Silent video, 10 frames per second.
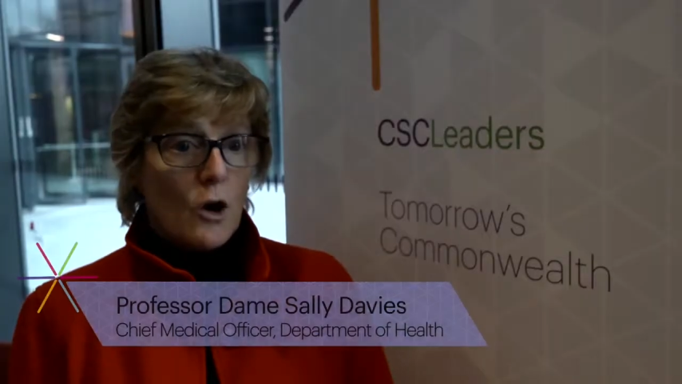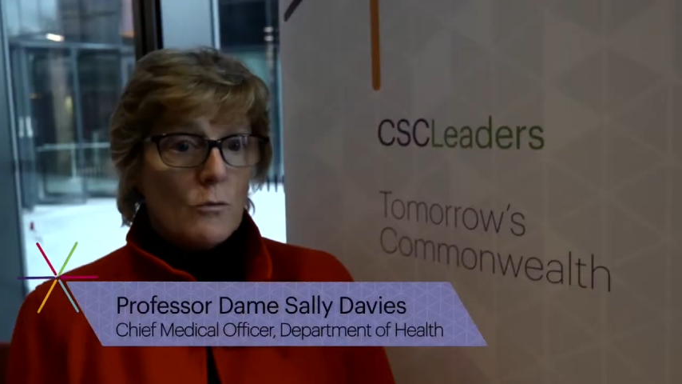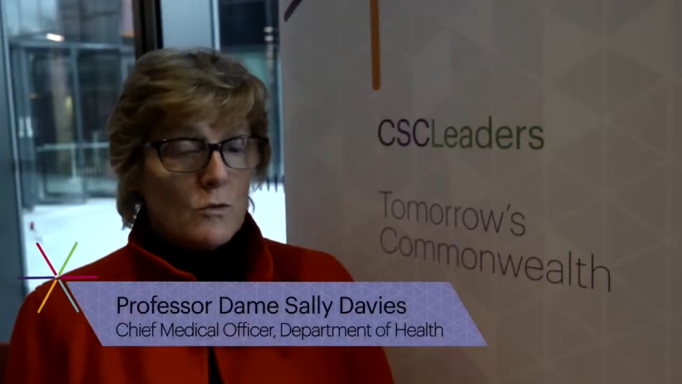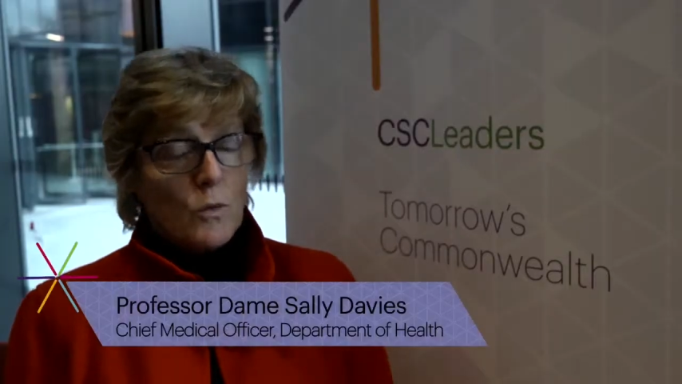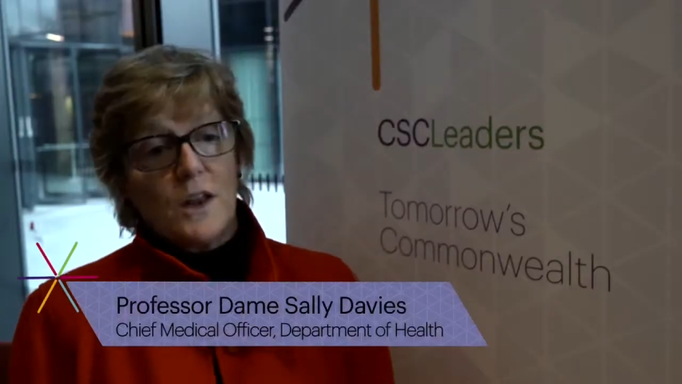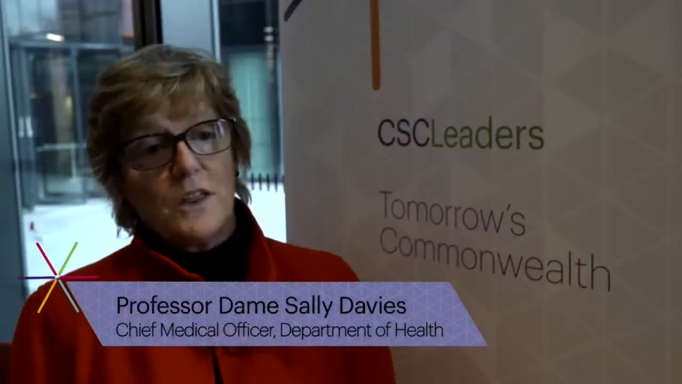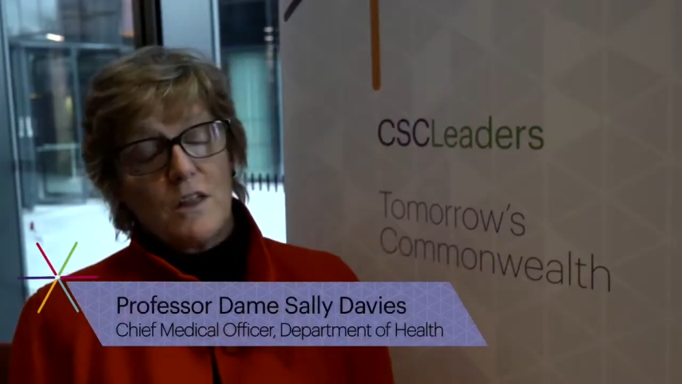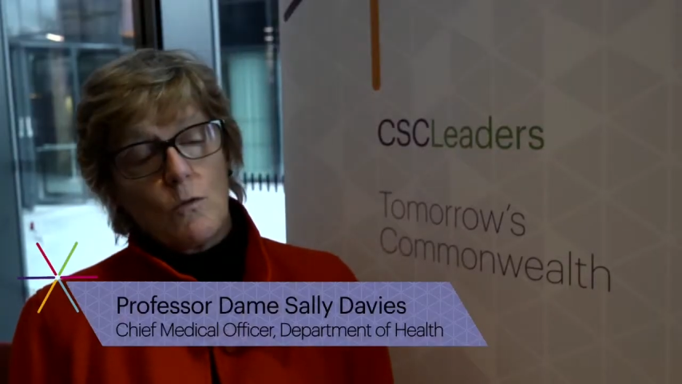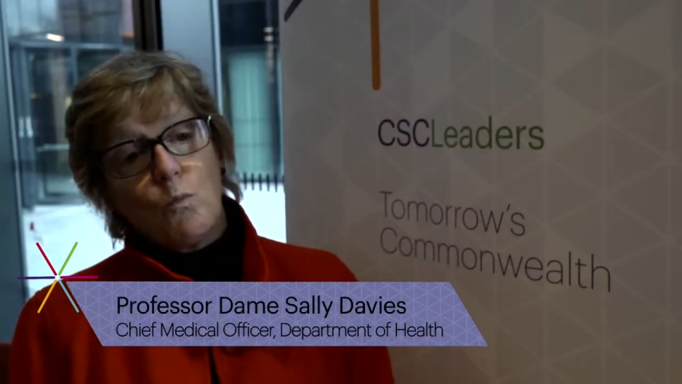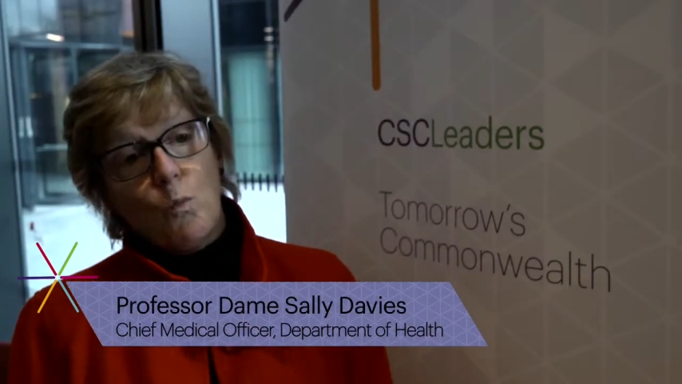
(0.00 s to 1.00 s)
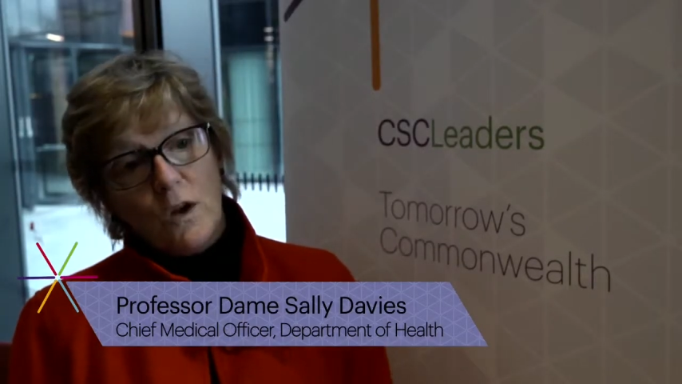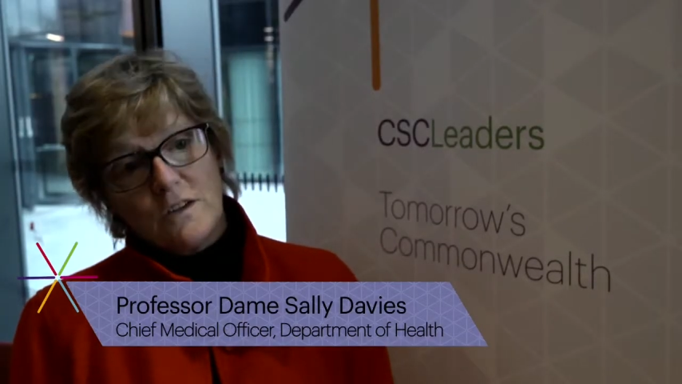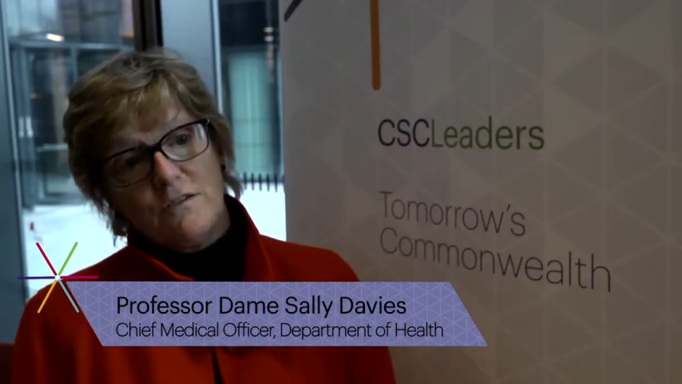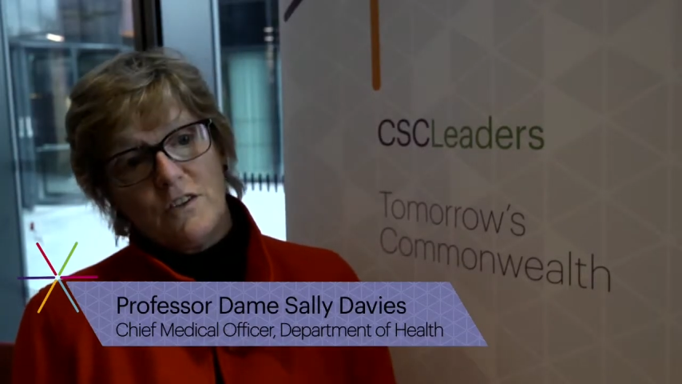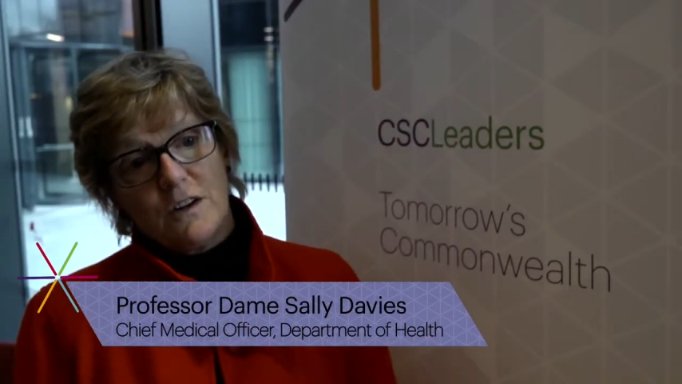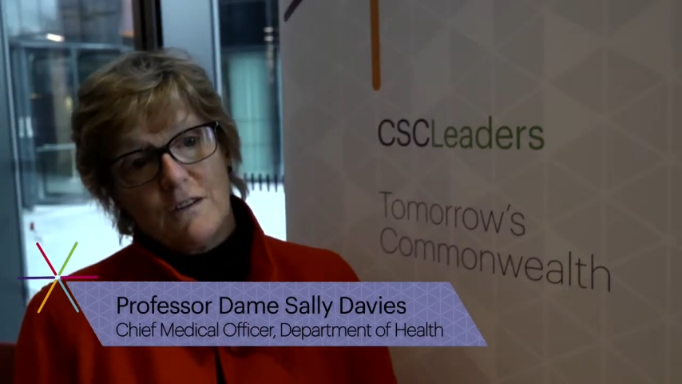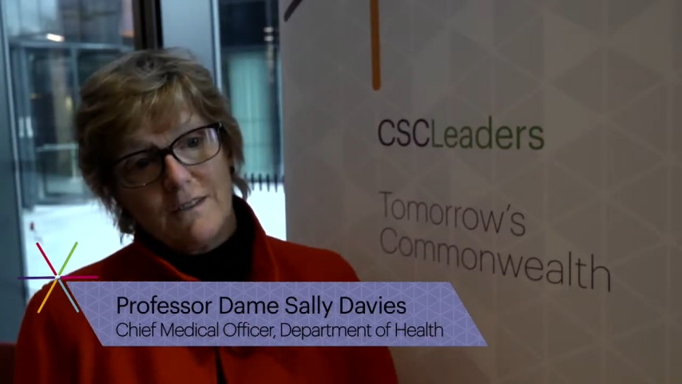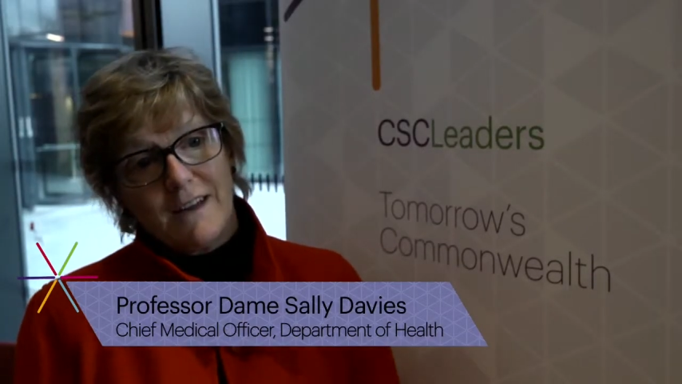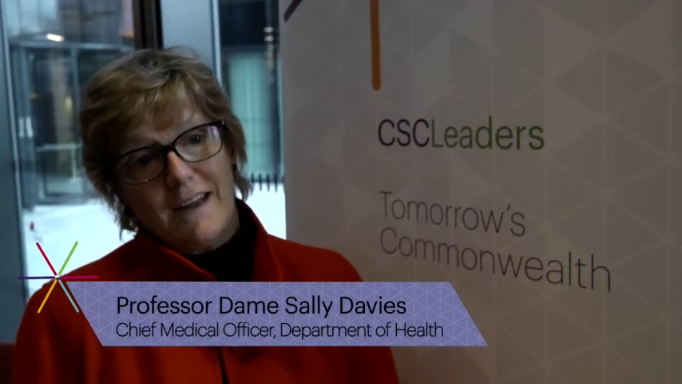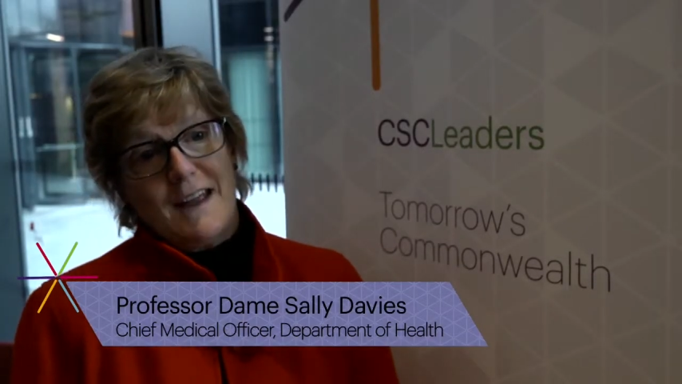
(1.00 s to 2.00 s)
the Commonwealth is a wonderful
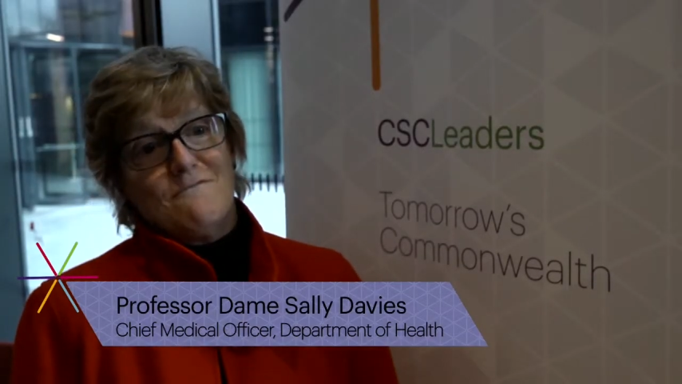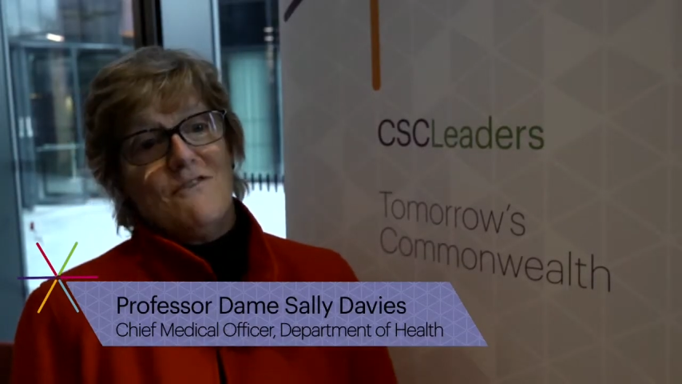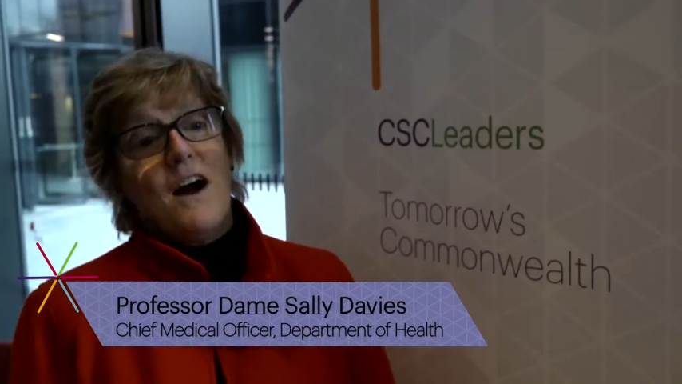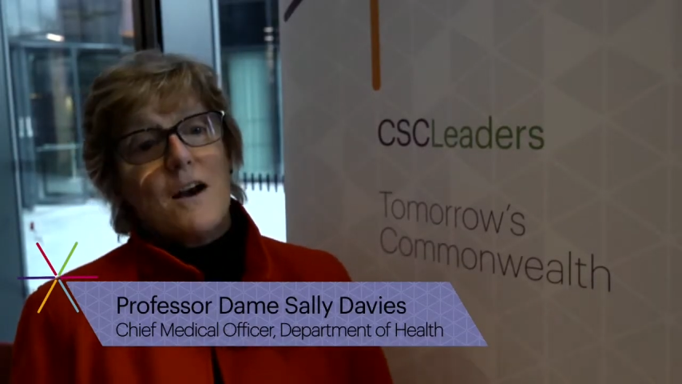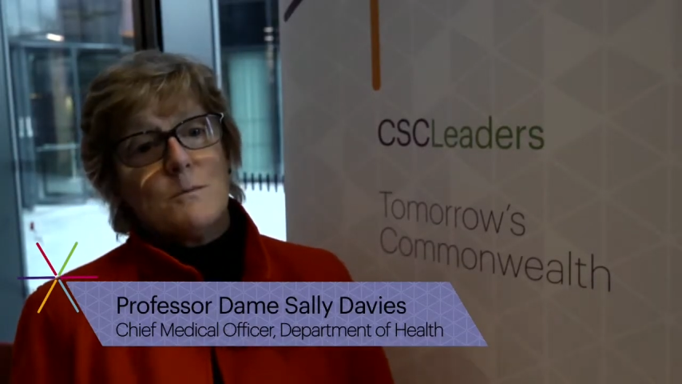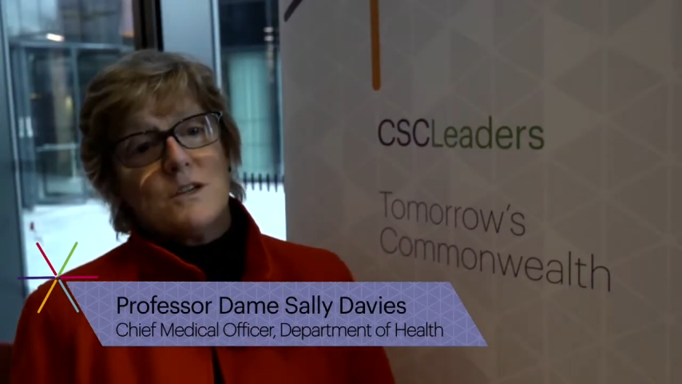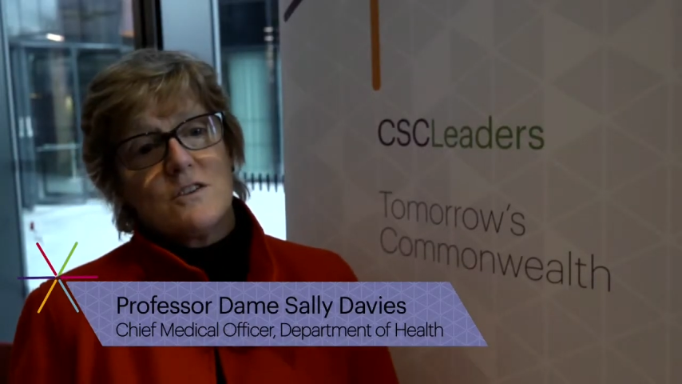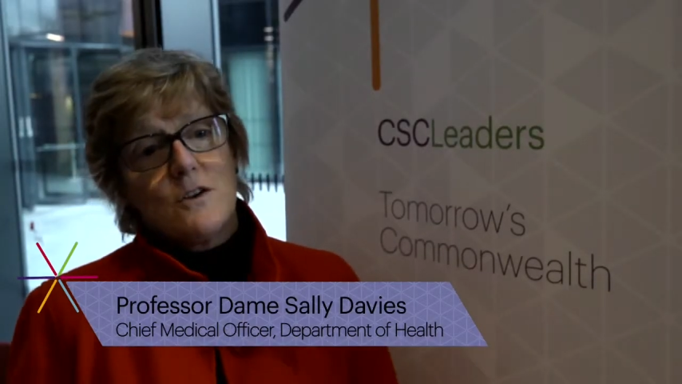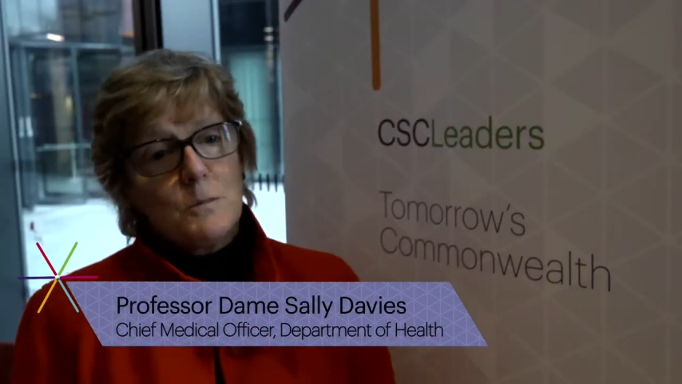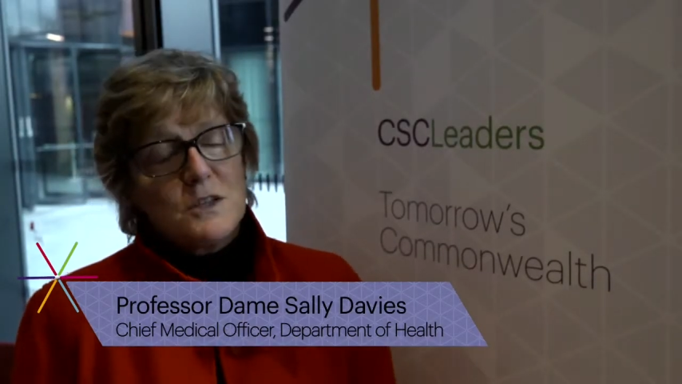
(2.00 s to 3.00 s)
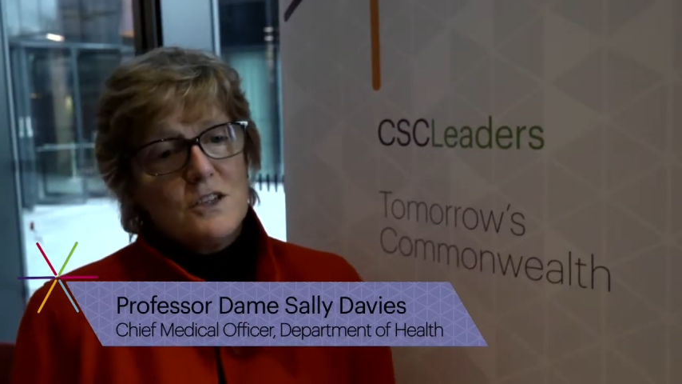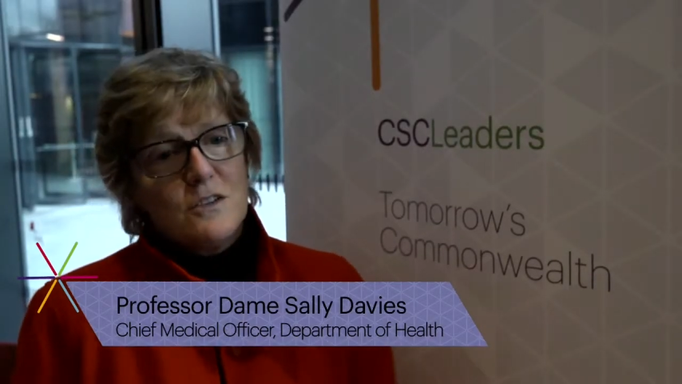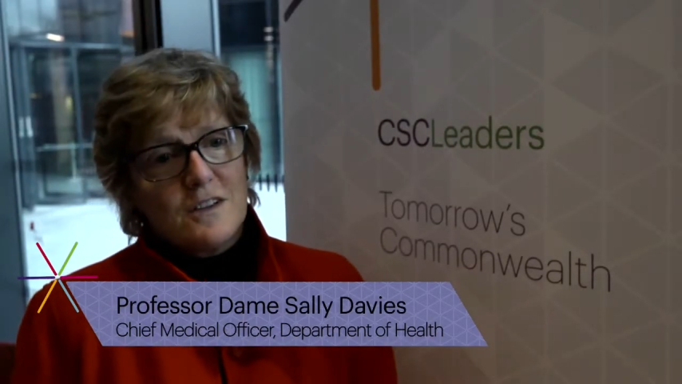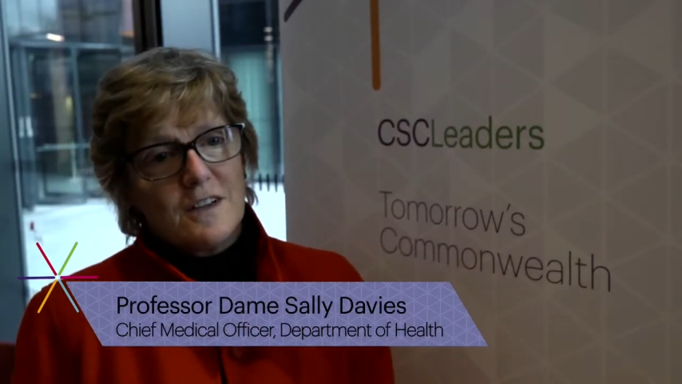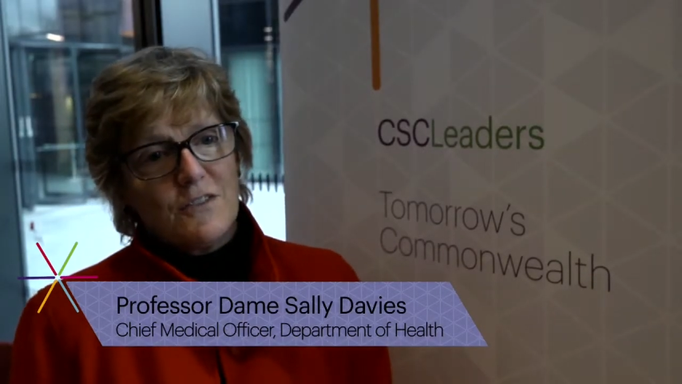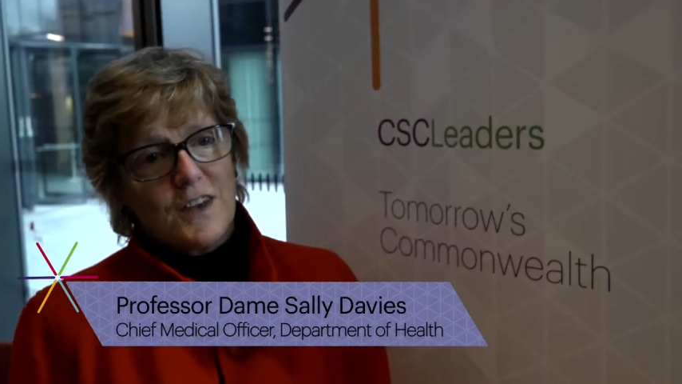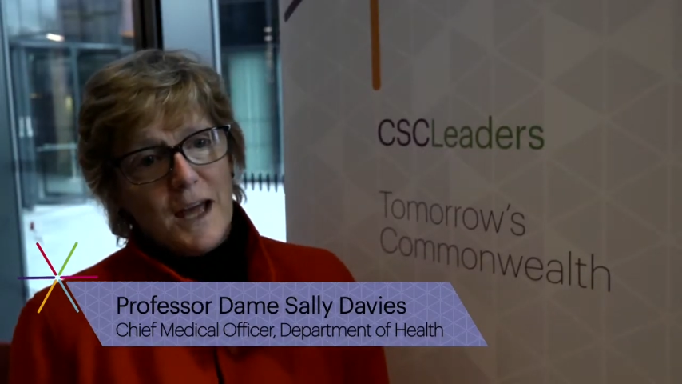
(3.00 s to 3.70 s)
environment and opportunity for